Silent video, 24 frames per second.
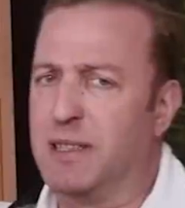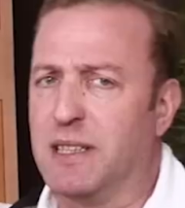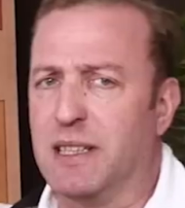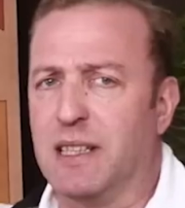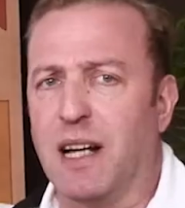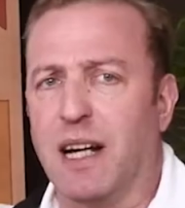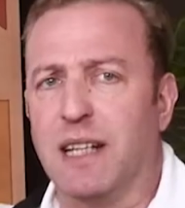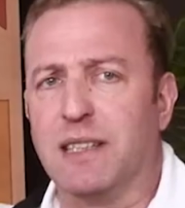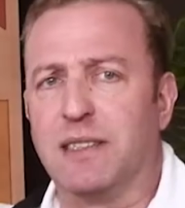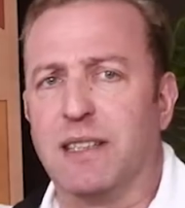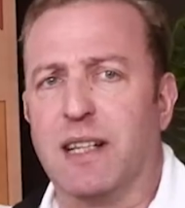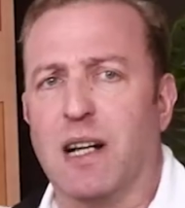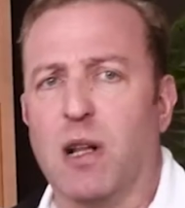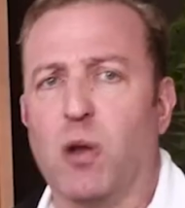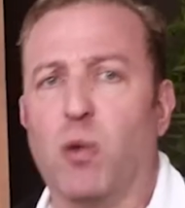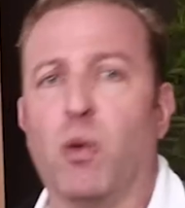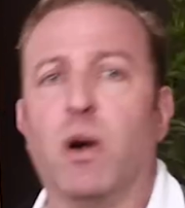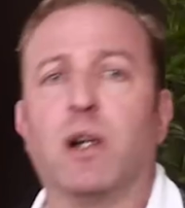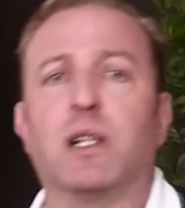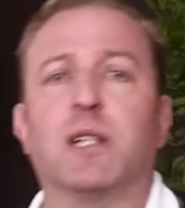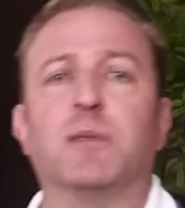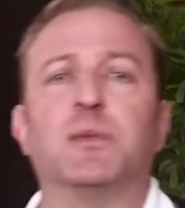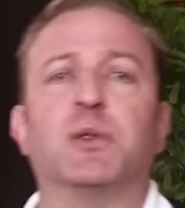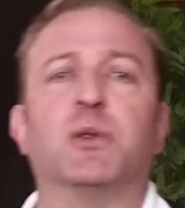Indy Neidell.
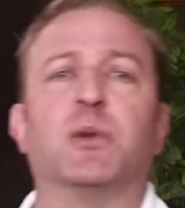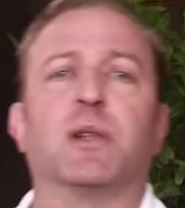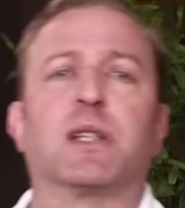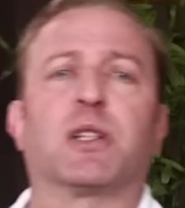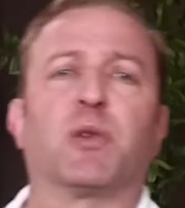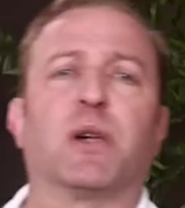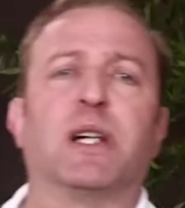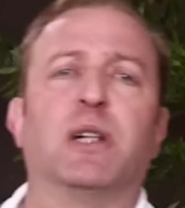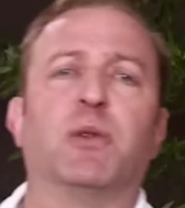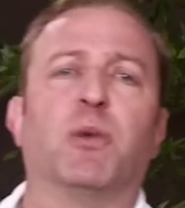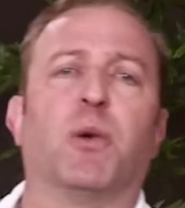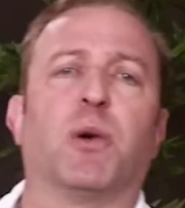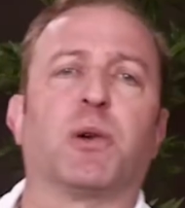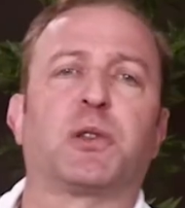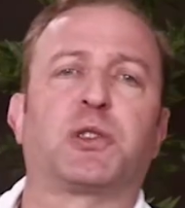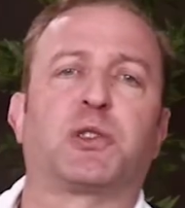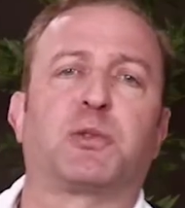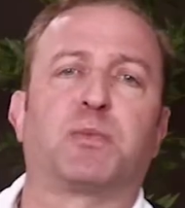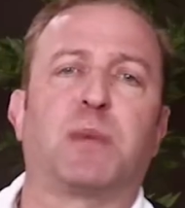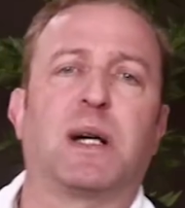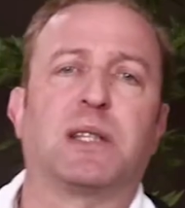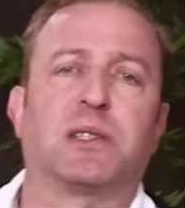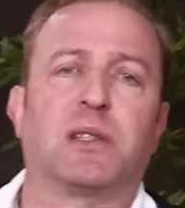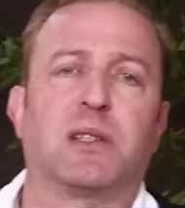Welcome to a Great War
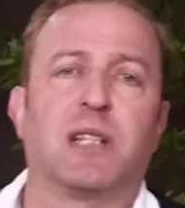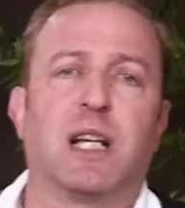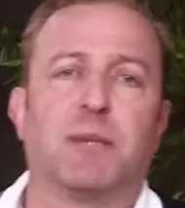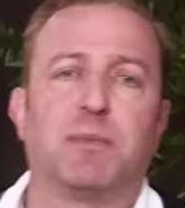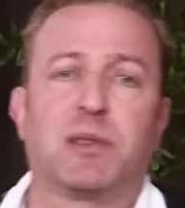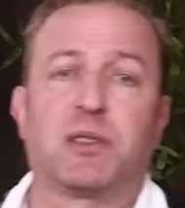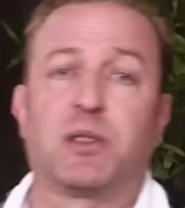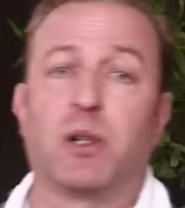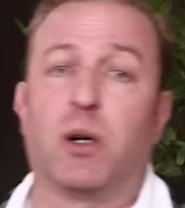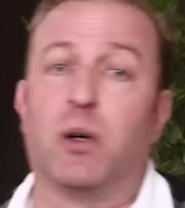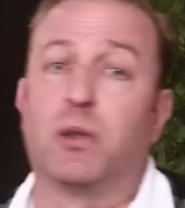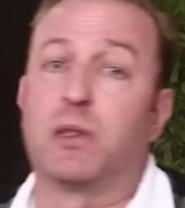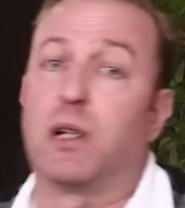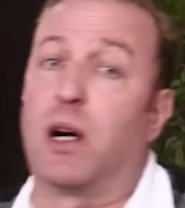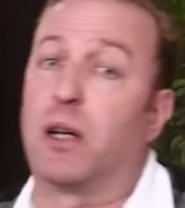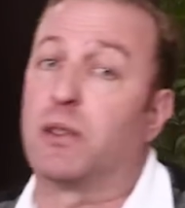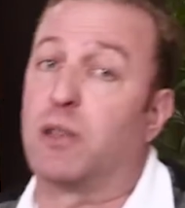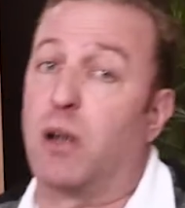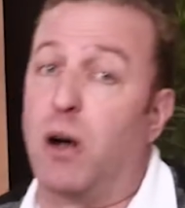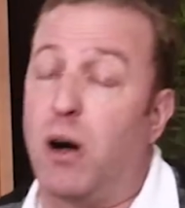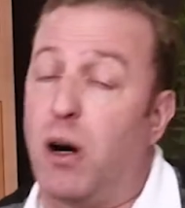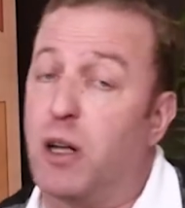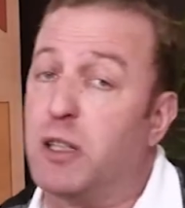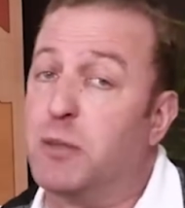special episode
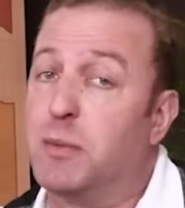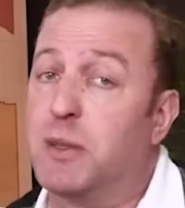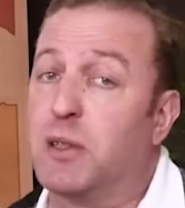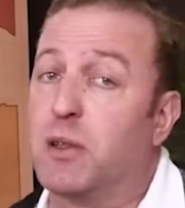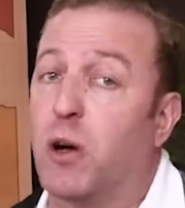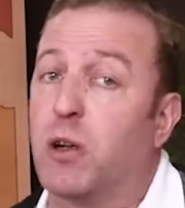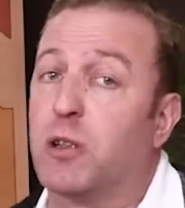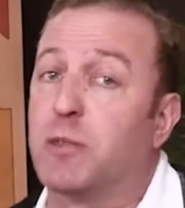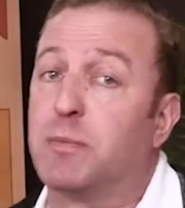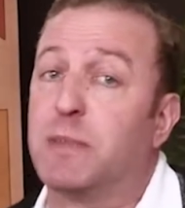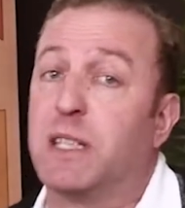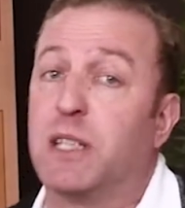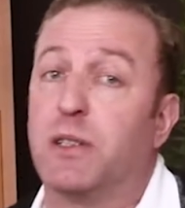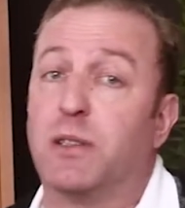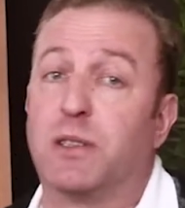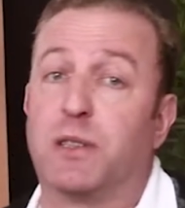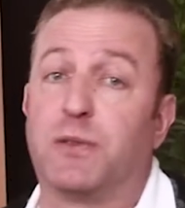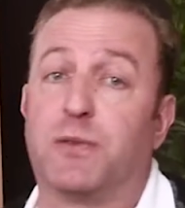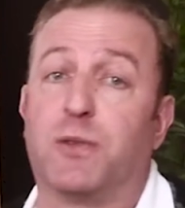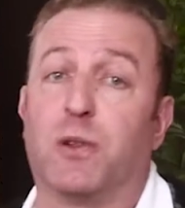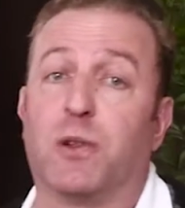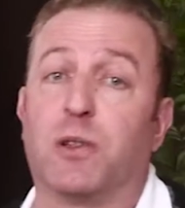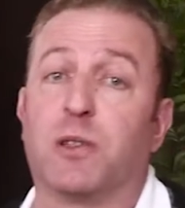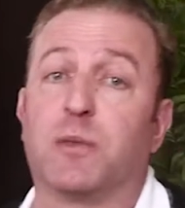on Ottoman Army
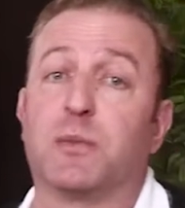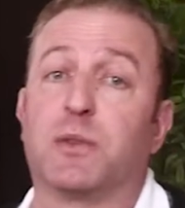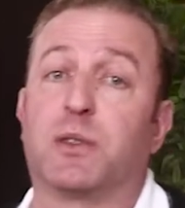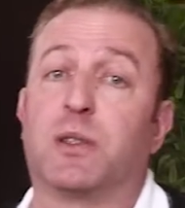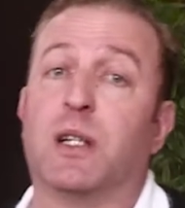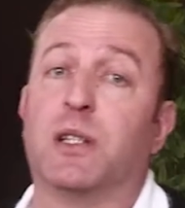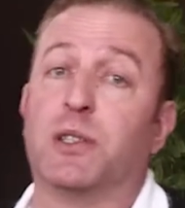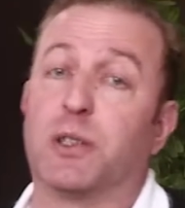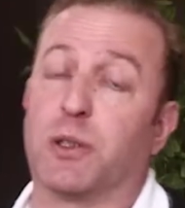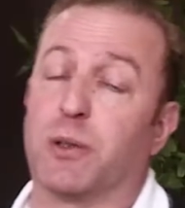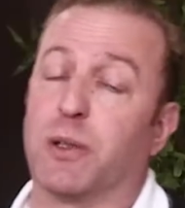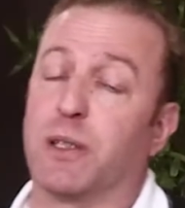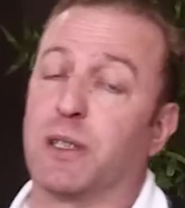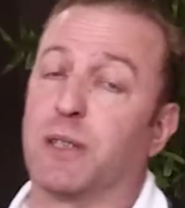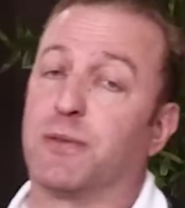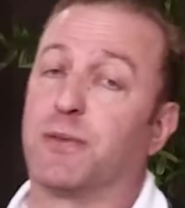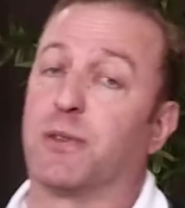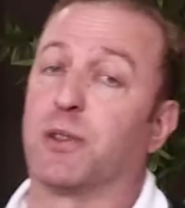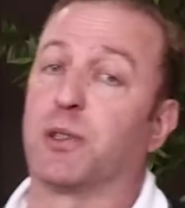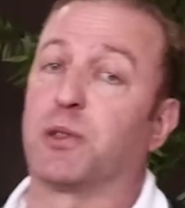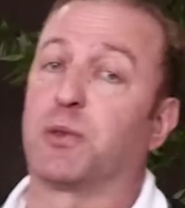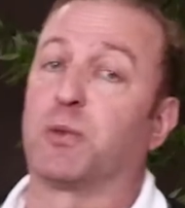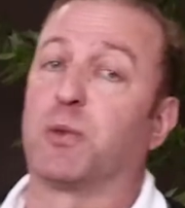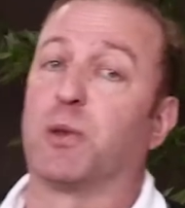uniforms during the
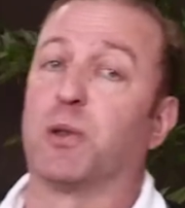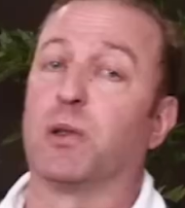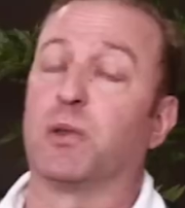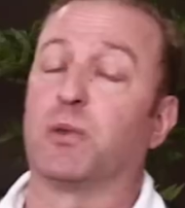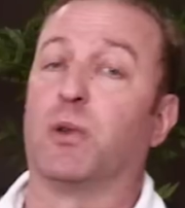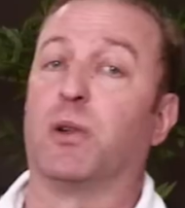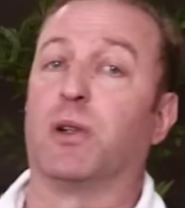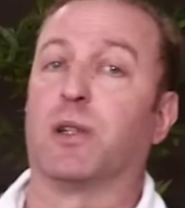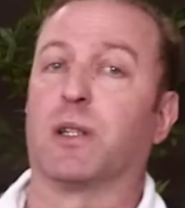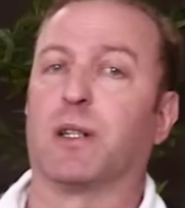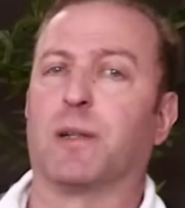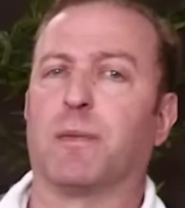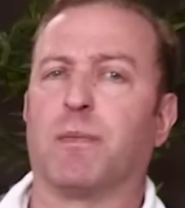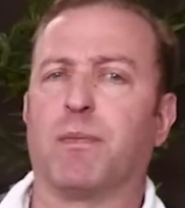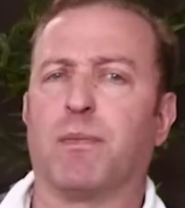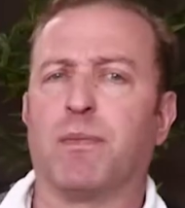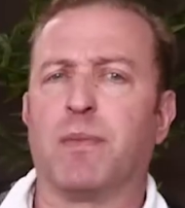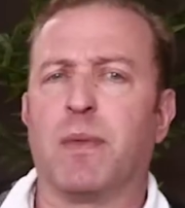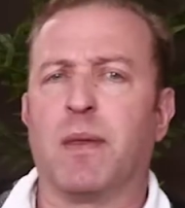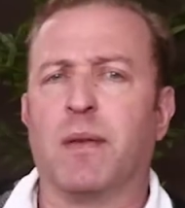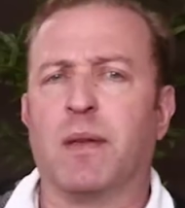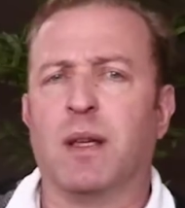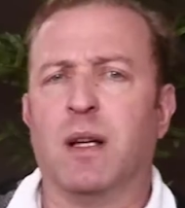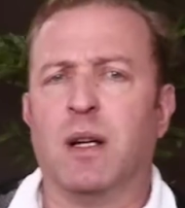First World War
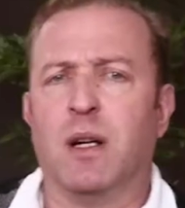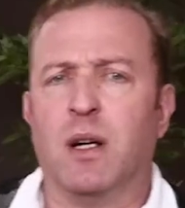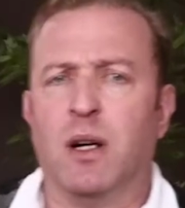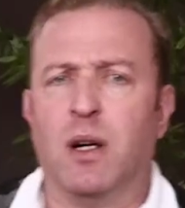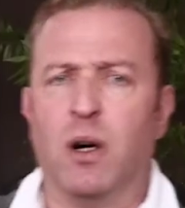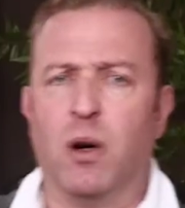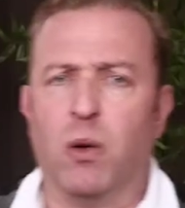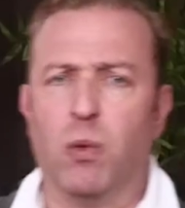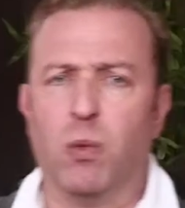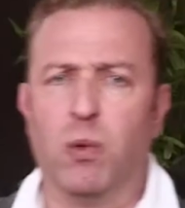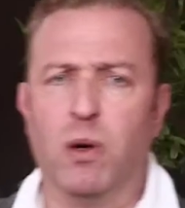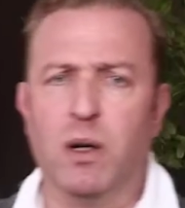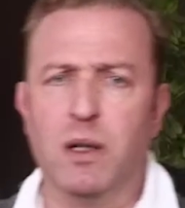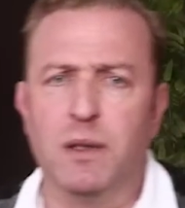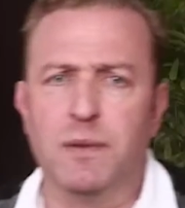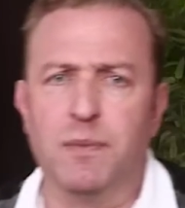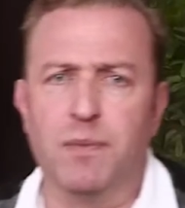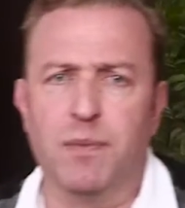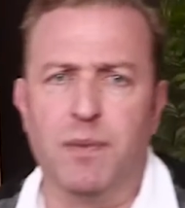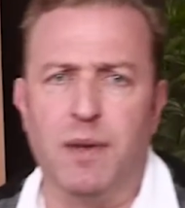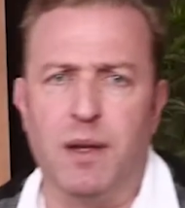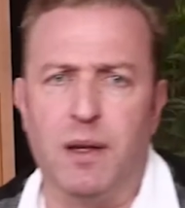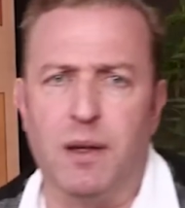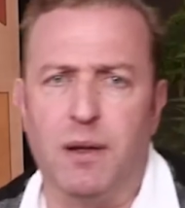
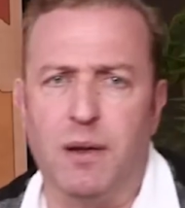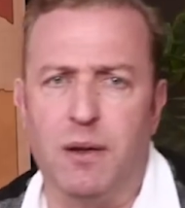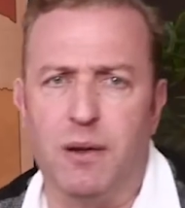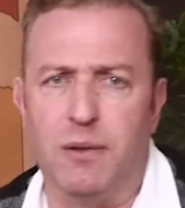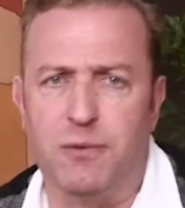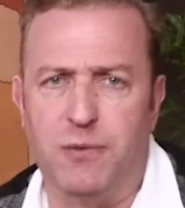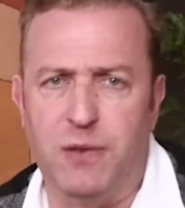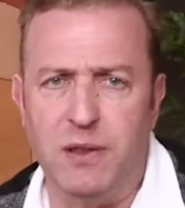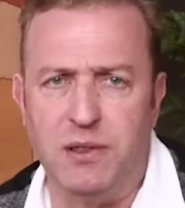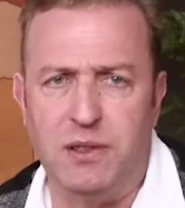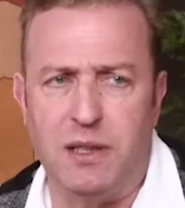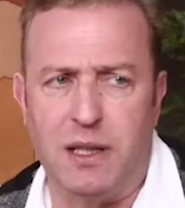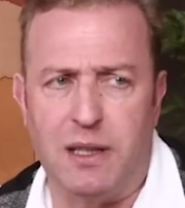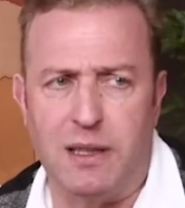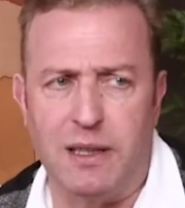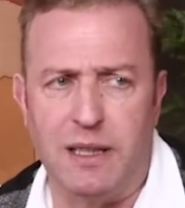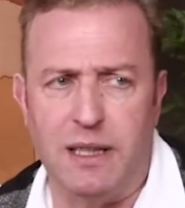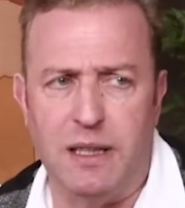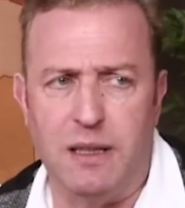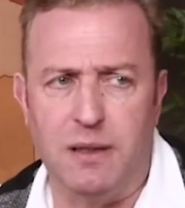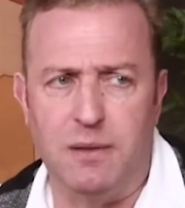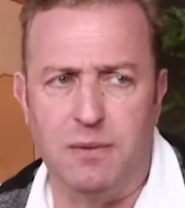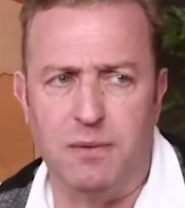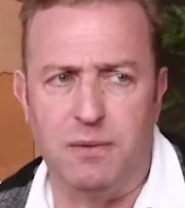one
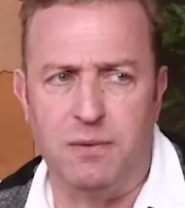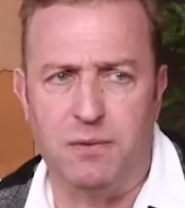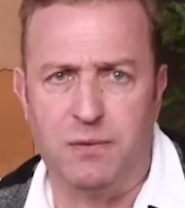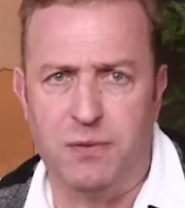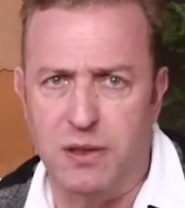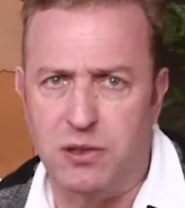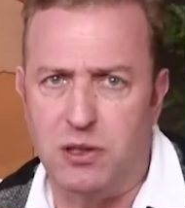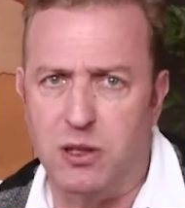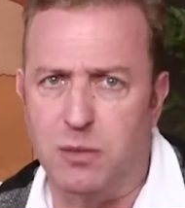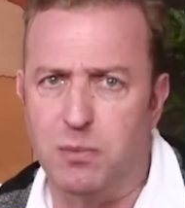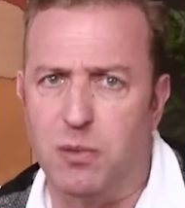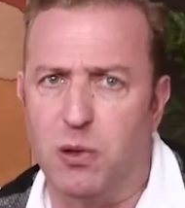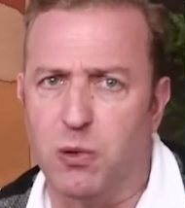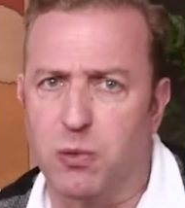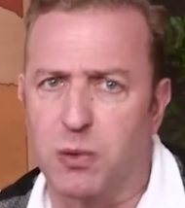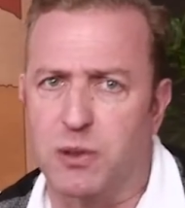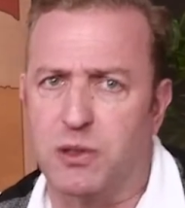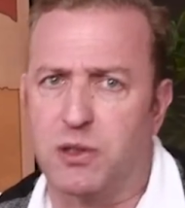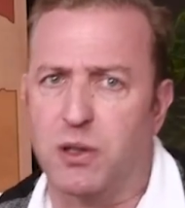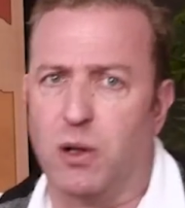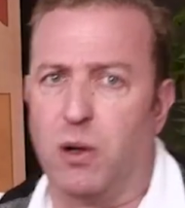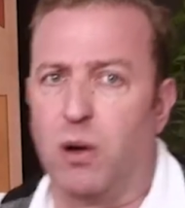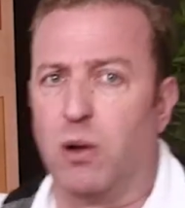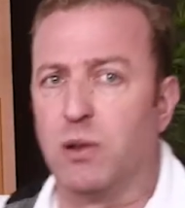physically visible
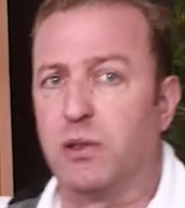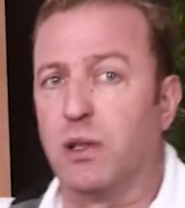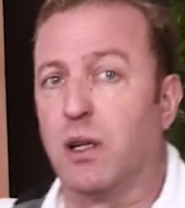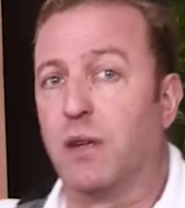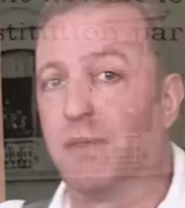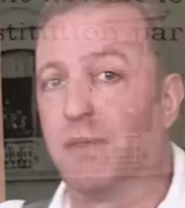result